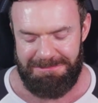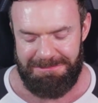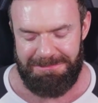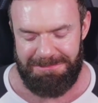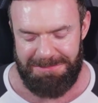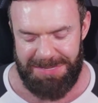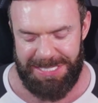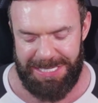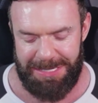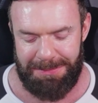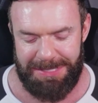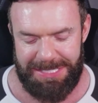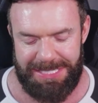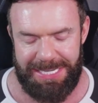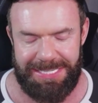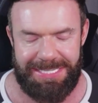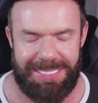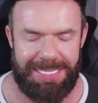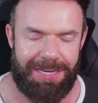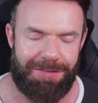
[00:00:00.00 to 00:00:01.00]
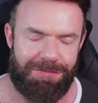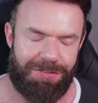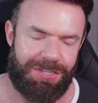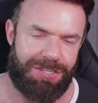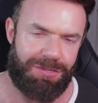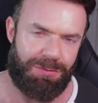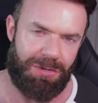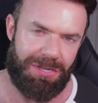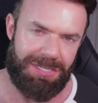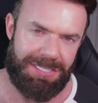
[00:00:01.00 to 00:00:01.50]
seems to deliver
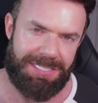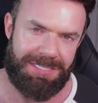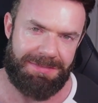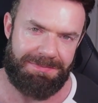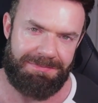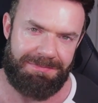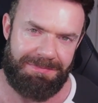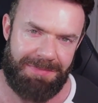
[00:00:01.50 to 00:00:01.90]
to us